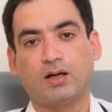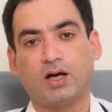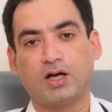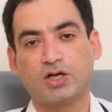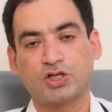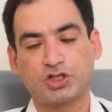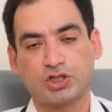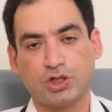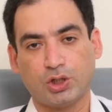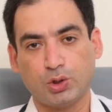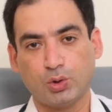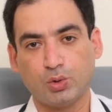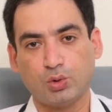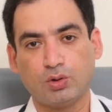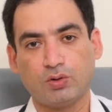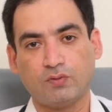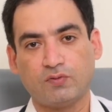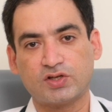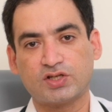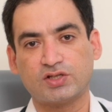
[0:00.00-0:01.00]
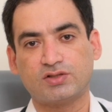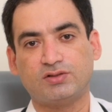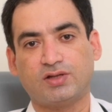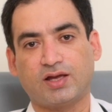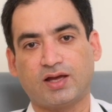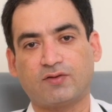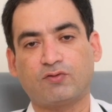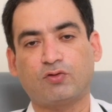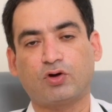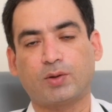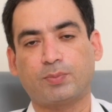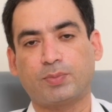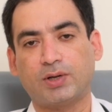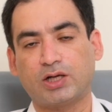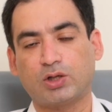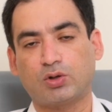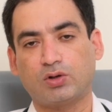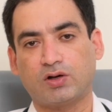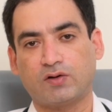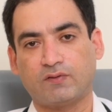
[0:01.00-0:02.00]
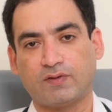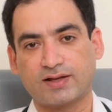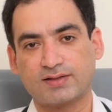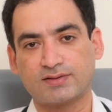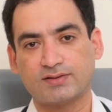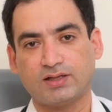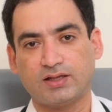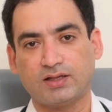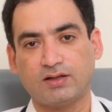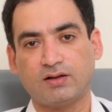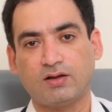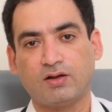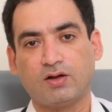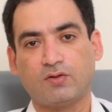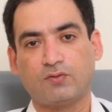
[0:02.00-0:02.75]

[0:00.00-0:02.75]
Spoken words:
a schedule which is there for a particular vaccine,